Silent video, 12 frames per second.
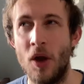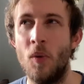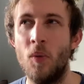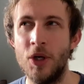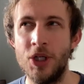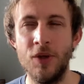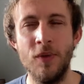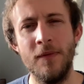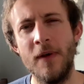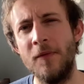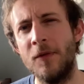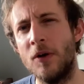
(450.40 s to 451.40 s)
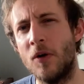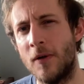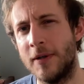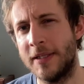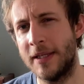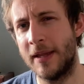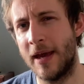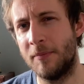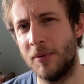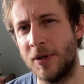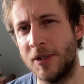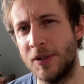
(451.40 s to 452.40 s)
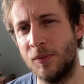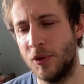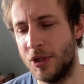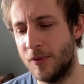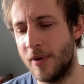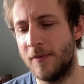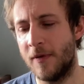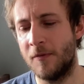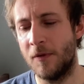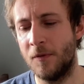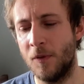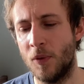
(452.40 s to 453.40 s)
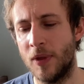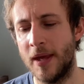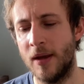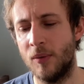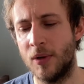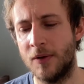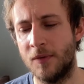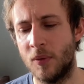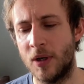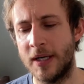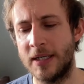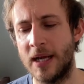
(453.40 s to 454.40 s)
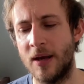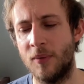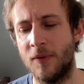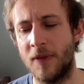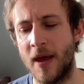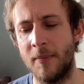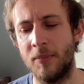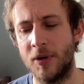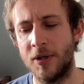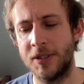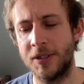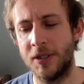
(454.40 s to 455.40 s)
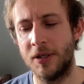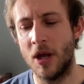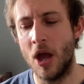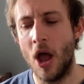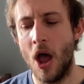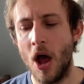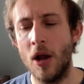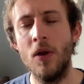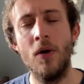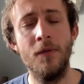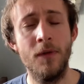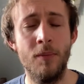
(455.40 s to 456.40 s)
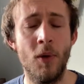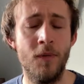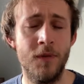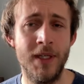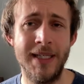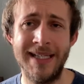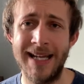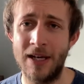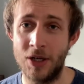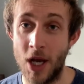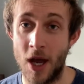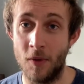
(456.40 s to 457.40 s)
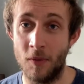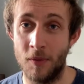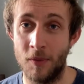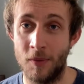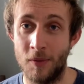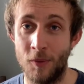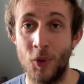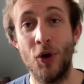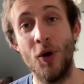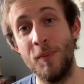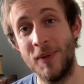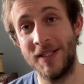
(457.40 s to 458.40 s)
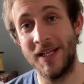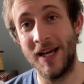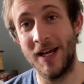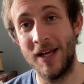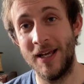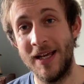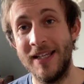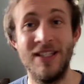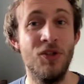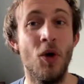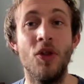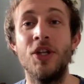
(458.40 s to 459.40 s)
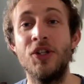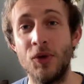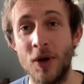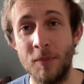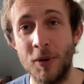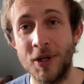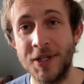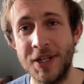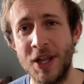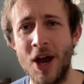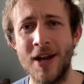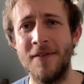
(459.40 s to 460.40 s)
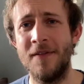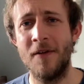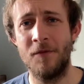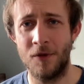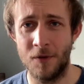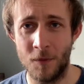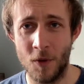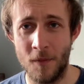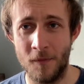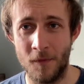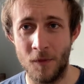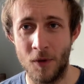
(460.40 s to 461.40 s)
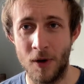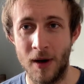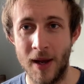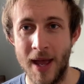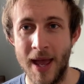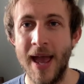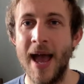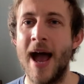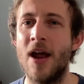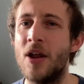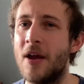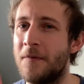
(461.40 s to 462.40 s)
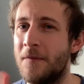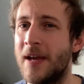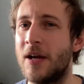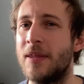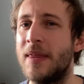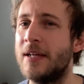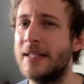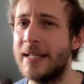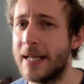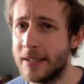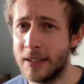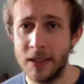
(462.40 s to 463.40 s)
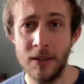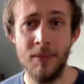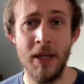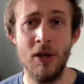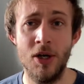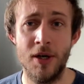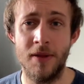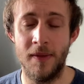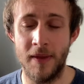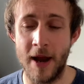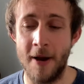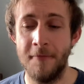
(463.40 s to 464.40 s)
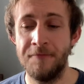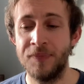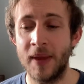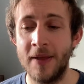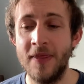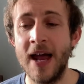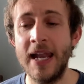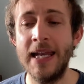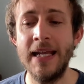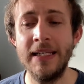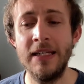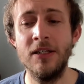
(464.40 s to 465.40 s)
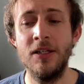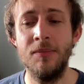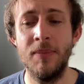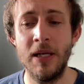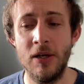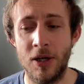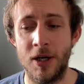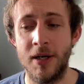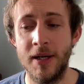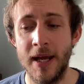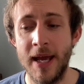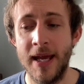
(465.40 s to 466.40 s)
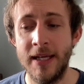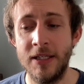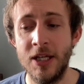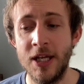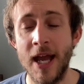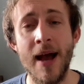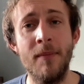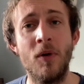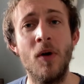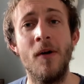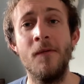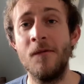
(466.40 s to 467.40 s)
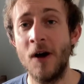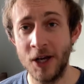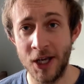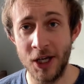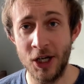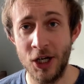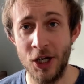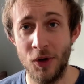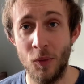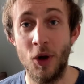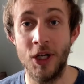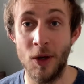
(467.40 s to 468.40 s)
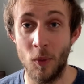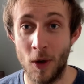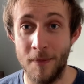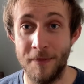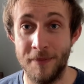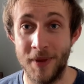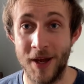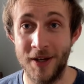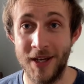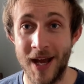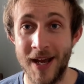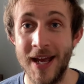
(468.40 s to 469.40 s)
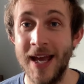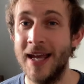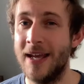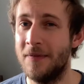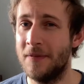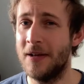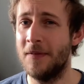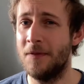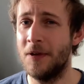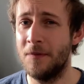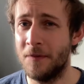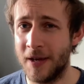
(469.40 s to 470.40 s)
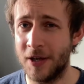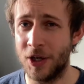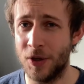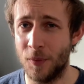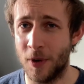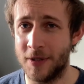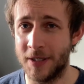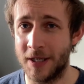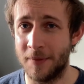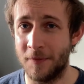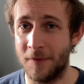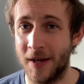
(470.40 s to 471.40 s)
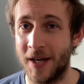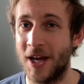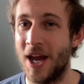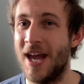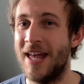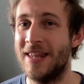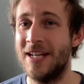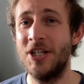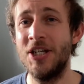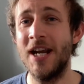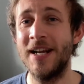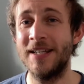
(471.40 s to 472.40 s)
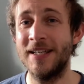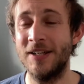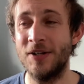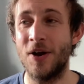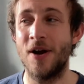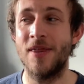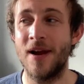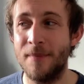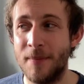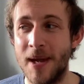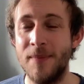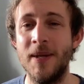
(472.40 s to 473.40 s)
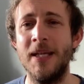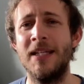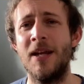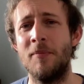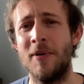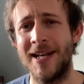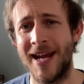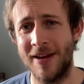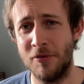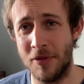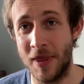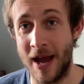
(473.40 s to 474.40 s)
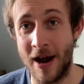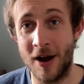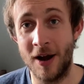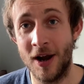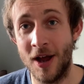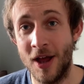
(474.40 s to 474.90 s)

would you have ever gone to that person? Would you have ever thought that it would have worked out with that person? A lot of them often say no, we're opposite. He's not the sort of person that I'd have ever have gone for. And I think there's a lesson to be learnt there. That lesson to be learnt is that you haven't got a fucking clue what you want, okay? Even if you think you want something, the chances are there may be someone out there